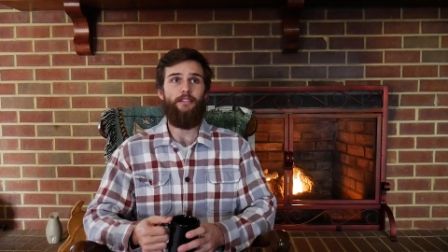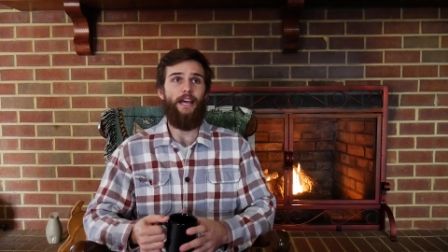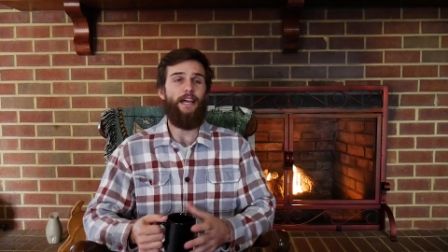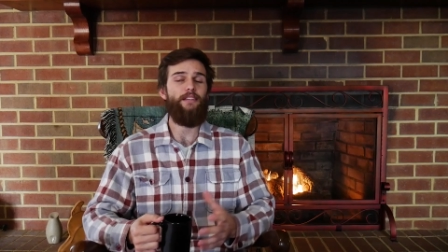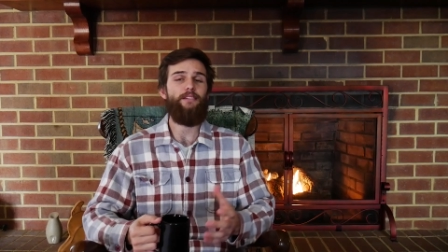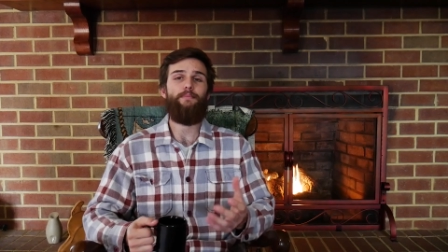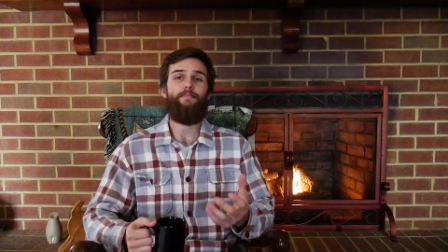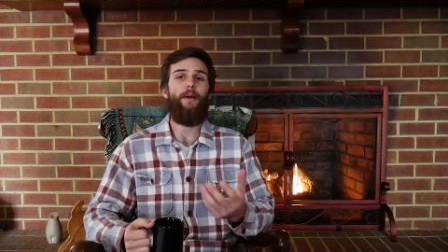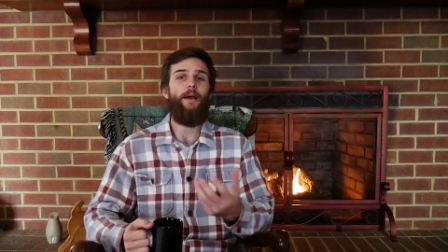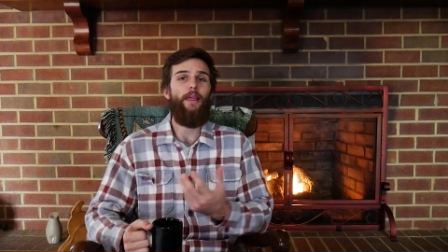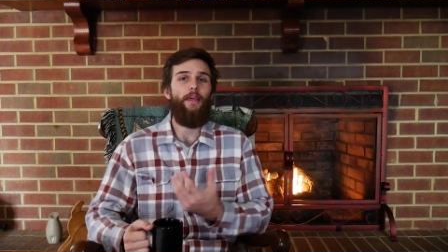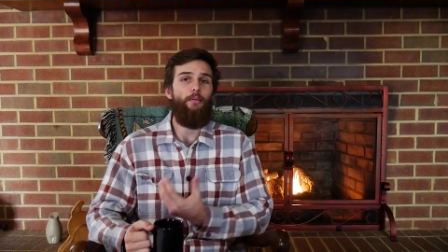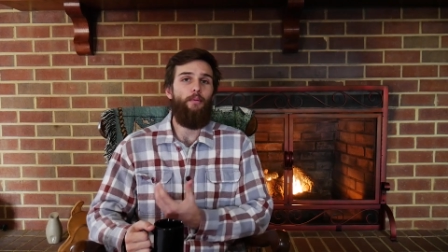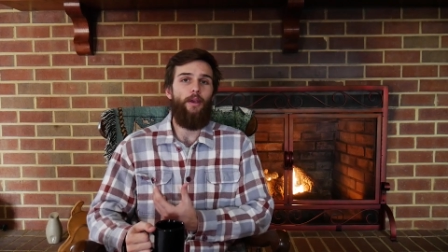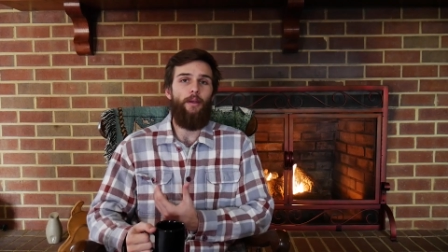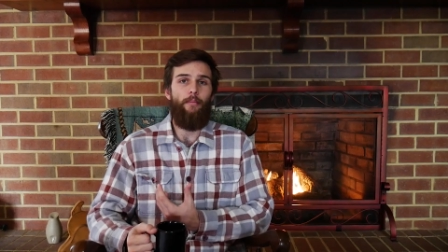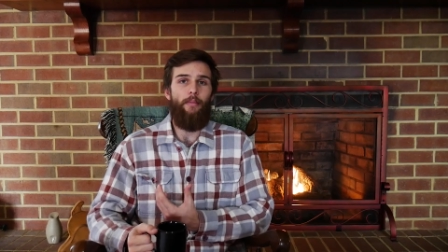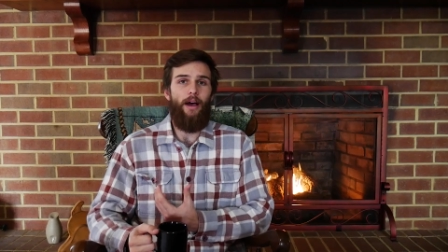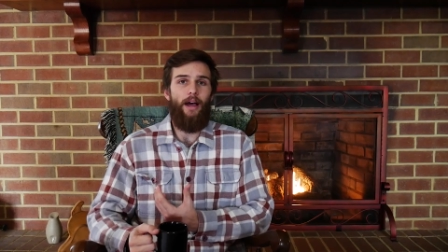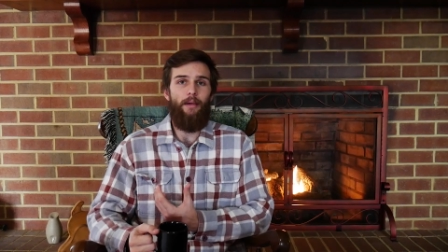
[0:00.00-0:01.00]
That's probably
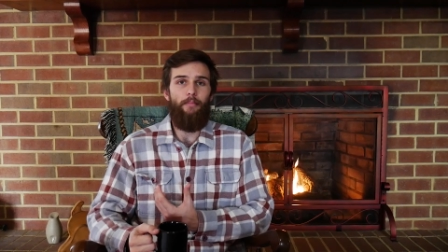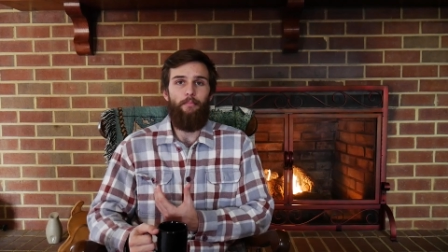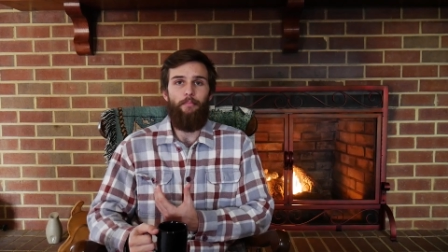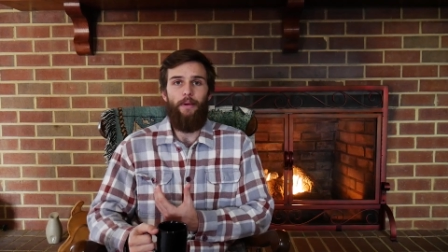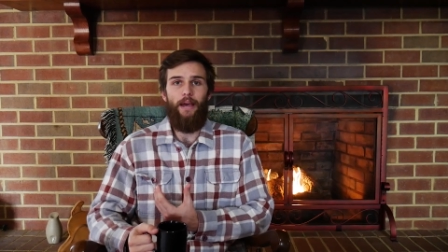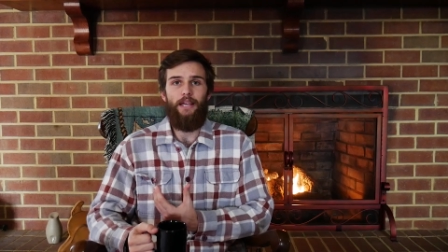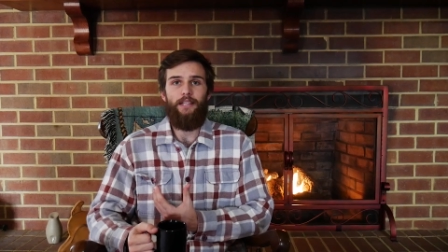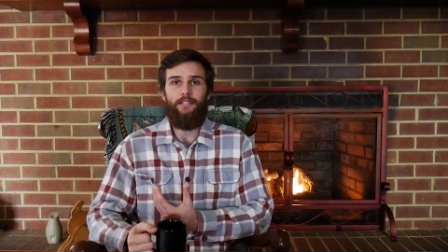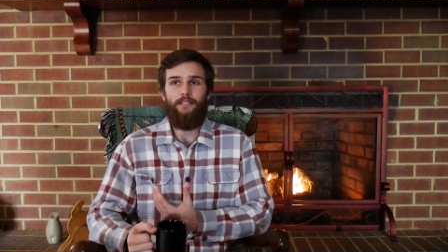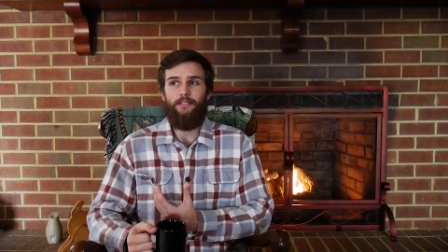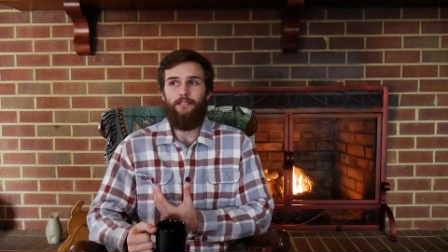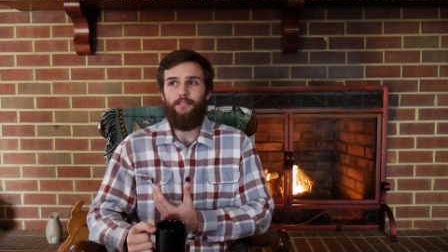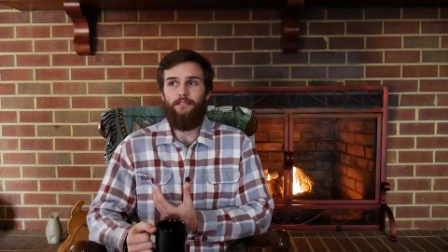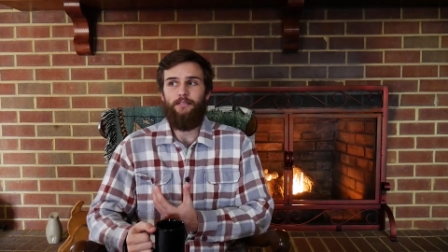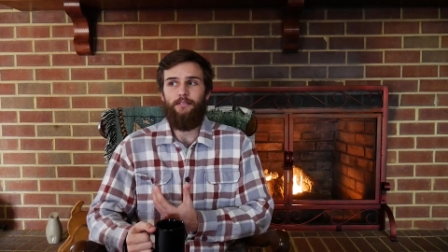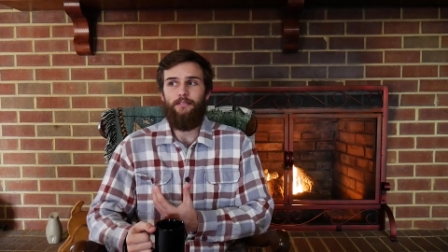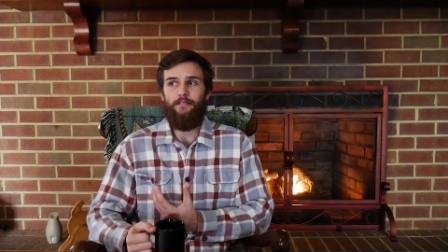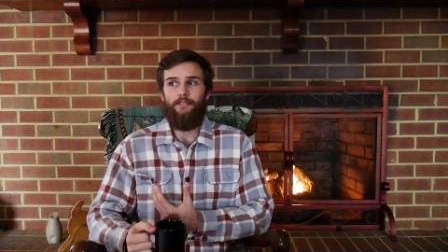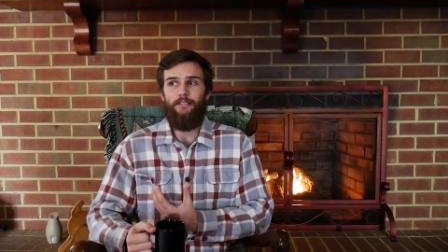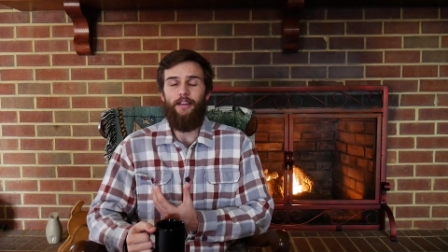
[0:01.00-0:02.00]
one of my best.
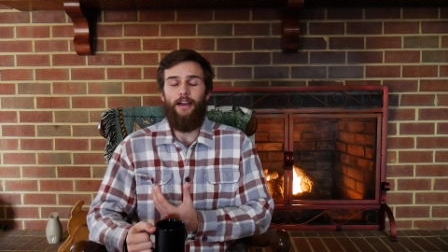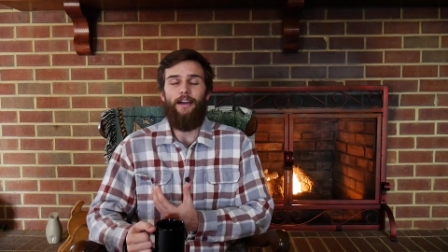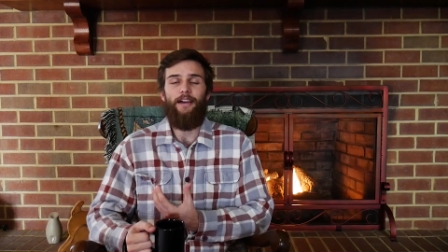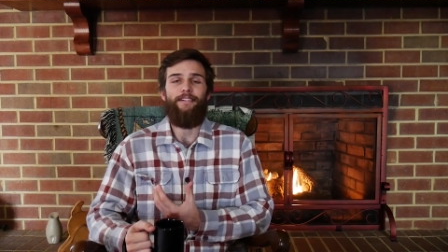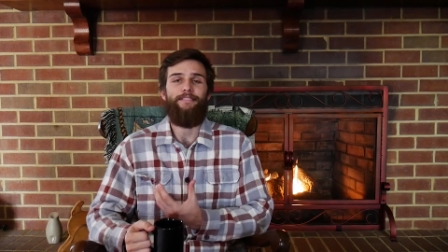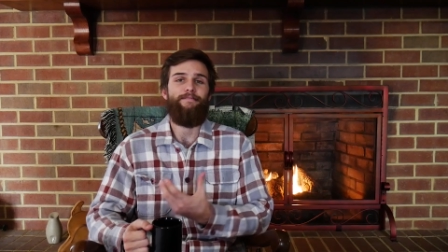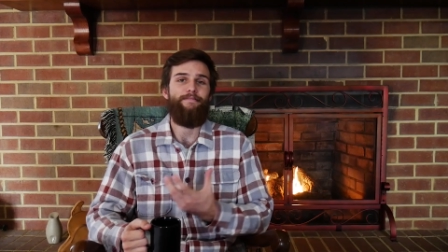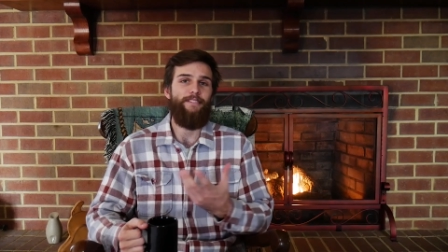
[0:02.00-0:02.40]
Uh,